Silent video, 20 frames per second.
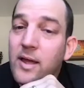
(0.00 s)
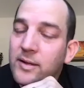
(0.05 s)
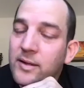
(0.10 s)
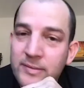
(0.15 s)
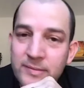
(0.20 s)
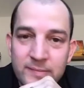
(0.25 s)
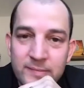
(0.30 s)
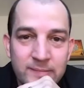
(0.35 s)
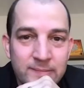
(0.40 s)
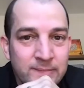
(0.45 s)

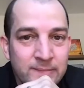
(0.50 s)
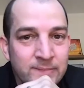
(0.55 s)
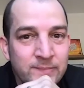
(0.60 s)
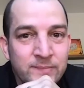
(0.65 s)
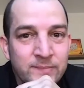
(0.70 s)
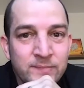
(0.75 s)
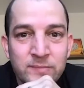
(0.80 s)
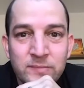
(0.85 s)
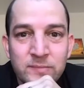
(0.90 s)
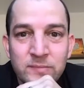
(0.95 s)
When you go to
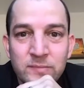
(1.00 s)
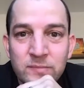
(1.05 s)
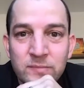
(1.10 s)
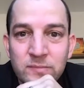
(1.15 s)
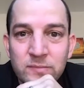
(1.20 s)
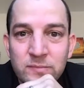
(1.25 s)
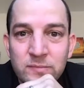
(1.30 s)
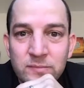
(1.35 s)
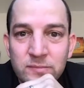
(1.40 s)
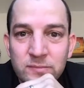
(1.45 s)
the gas
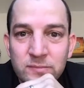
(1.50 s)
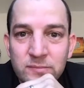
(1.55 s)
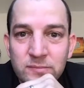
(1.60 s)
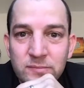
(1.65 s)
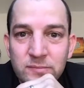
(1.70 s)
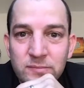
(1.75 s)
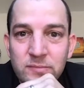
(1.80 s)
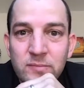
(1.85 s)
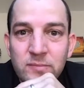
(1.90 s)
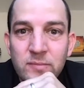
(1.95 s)
station,
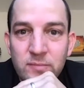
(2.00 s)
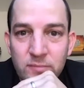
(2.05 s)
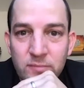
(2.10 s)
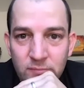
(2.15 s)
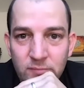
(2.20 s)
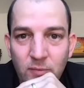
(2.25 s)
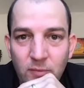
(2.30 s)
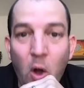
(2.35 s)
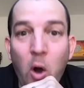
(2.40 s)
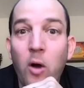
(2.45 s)

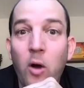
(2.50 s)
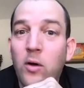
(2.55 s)
what do you get